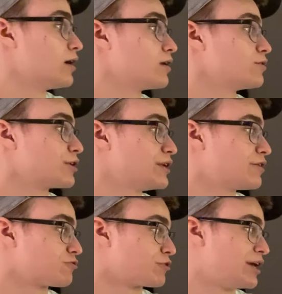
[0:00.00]
Looking now
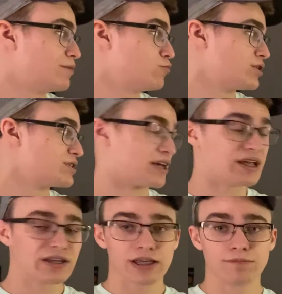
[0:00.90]
at their game ones
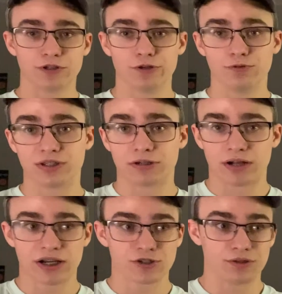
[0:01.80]
and game twos, they were
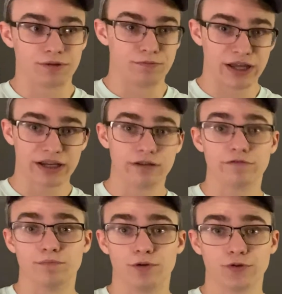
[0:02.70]
actually negative
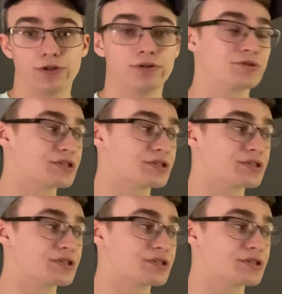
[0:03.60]
in both of those.